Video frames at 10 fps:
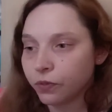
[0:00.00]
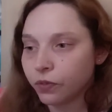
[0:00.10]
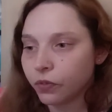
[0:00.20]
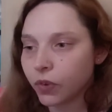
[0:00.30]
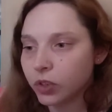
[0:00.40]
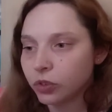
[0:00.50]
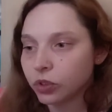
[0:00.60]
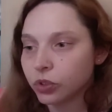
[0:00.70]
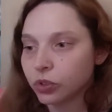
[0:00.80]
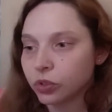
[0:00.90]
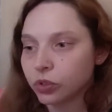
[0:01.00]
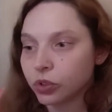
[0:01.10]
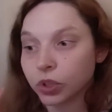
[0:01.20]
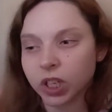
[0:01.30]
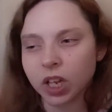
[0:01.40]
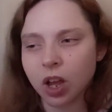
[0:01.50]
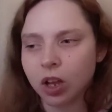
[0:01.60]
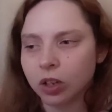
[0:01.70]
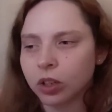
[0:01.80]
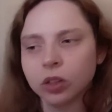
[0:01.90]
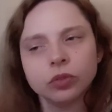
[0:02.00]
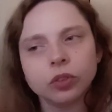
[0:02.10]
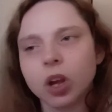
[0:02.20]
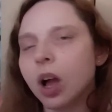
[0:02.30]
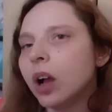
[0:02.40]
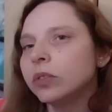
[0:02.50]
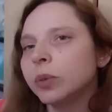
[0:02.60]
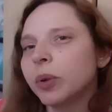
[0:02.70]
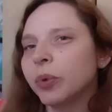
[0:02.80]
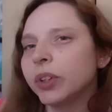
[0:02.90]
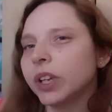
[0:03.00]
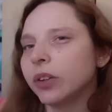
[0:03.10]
eventually, I can't remember what year it